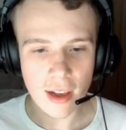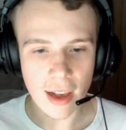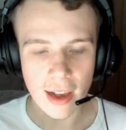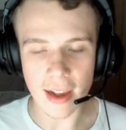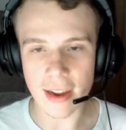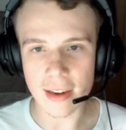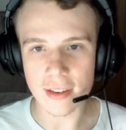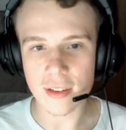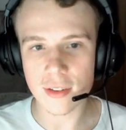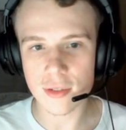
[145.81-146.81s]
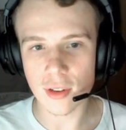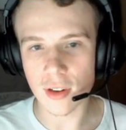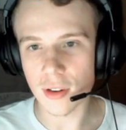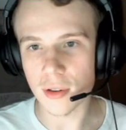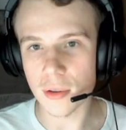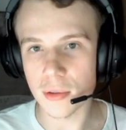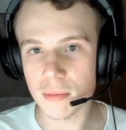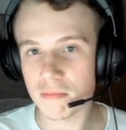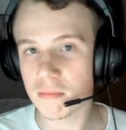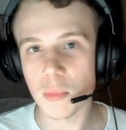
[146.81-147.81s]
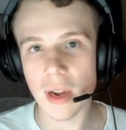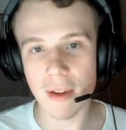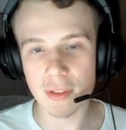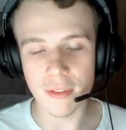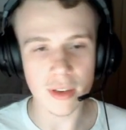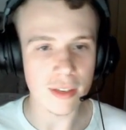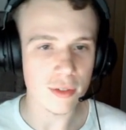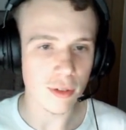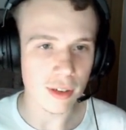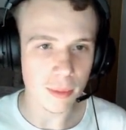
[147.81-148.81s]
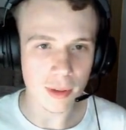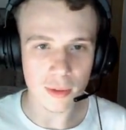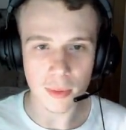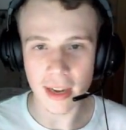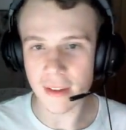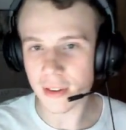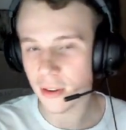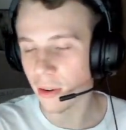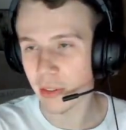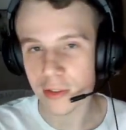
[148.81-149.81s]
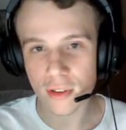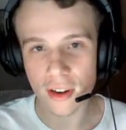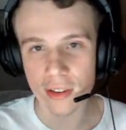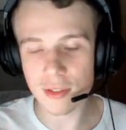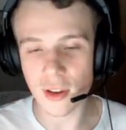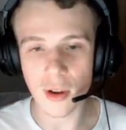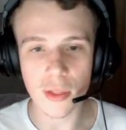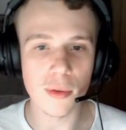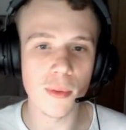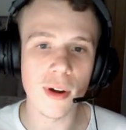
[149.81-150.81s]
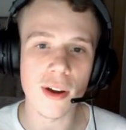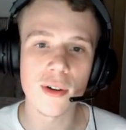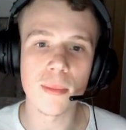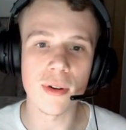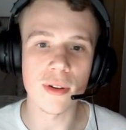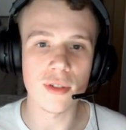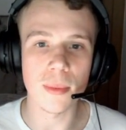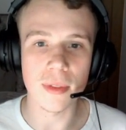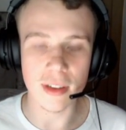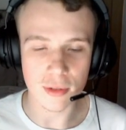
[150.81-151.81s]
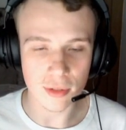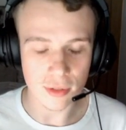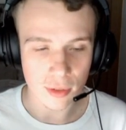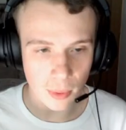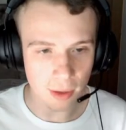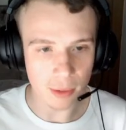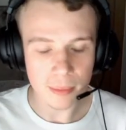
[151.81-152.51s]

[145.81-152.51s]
and so we have to have an Easter egg because we have it on the truck, so I thought why not put it on top of the entrance as well.